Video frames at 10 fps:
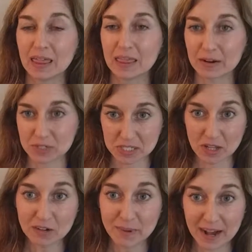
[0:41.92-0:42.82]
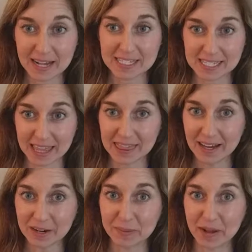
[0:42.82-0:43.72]
There was a long pause as I
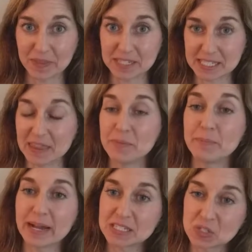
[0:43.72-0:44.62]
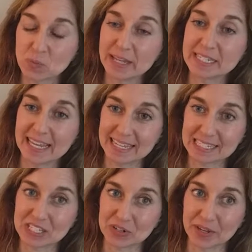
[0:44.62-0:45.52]
thought about this in the best way to
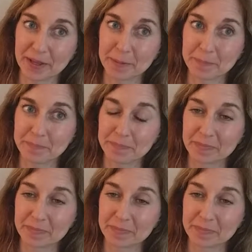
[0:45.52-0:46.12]
answer him,